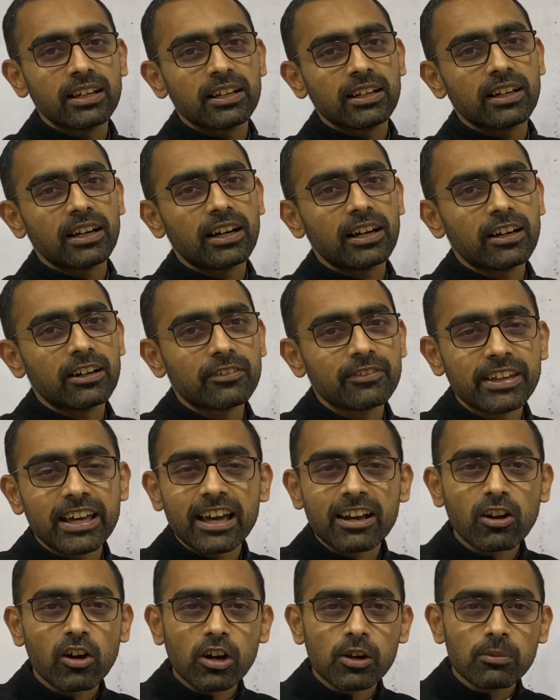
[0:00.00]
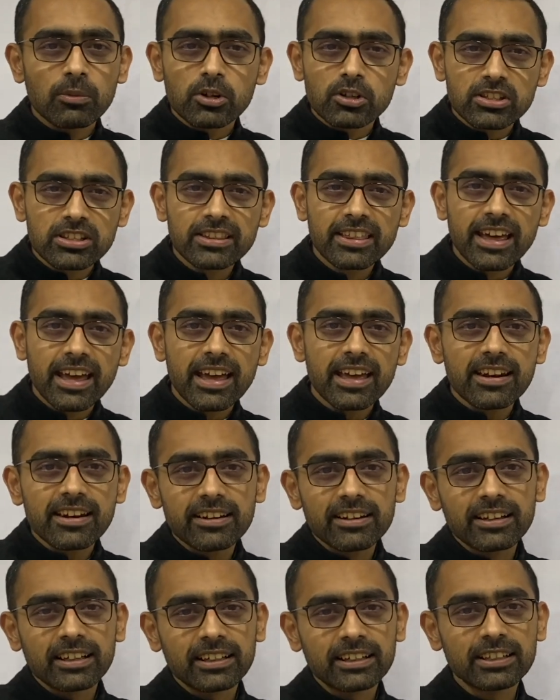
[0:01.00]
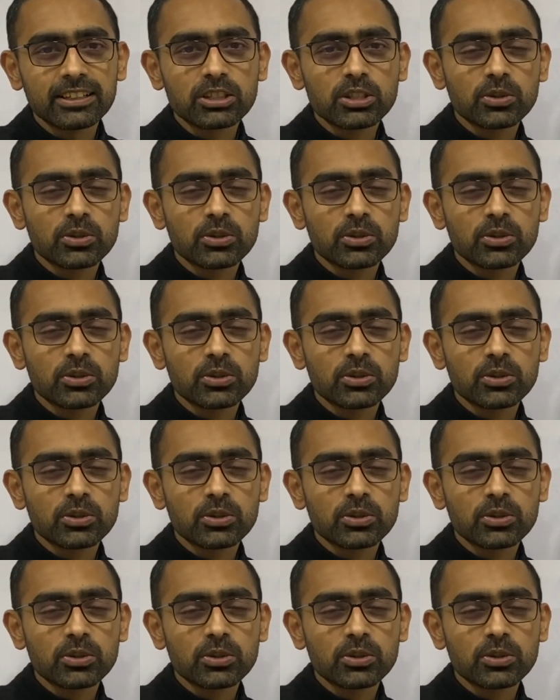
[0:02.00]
We are almost there